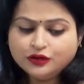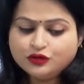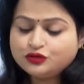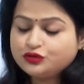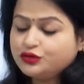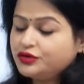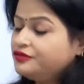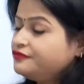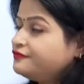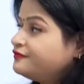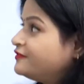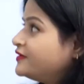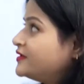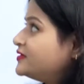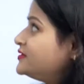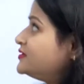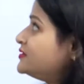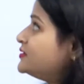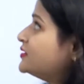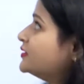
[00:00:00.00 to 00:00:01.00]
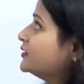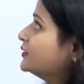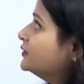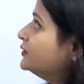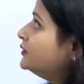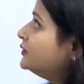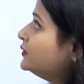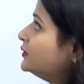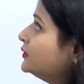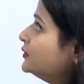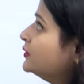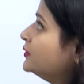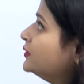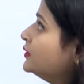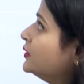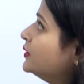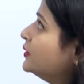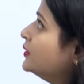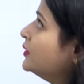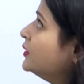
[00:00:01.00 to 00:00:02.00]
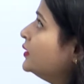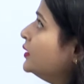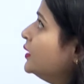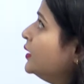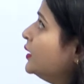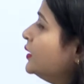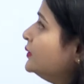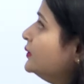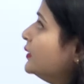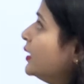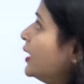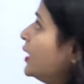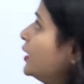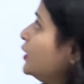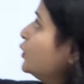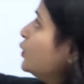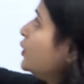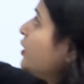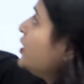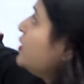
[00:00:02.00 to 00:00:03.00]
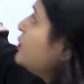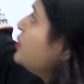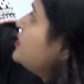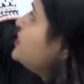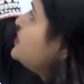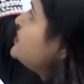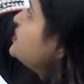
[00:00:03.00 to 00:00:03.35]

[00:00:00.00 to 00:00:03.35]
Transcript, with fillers: So, in first year the allocable